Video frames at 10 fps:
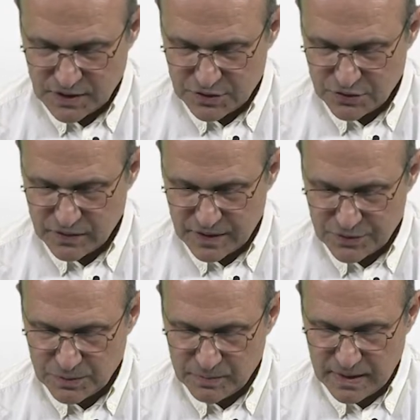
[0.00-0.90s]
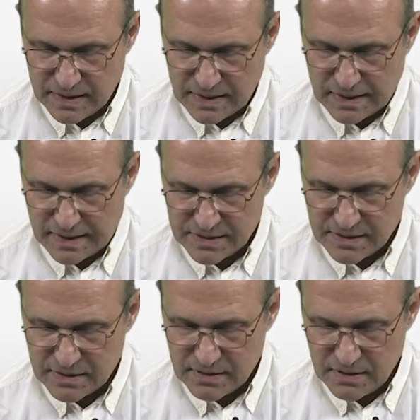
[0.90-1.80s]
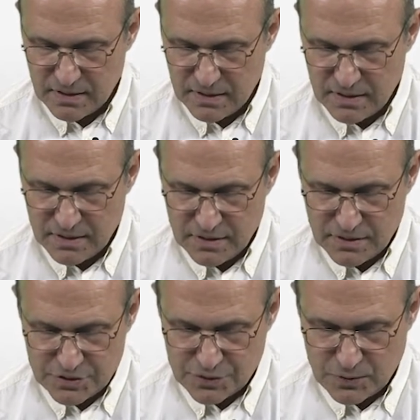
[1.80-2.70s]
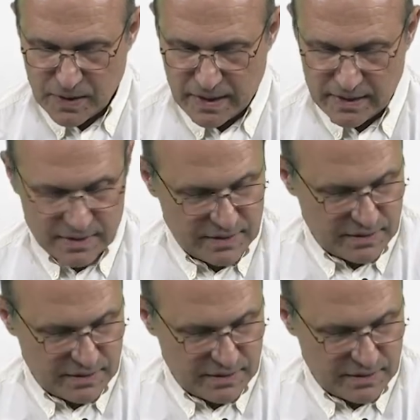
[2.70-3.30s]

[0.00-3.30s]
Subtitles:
So this would be the least squares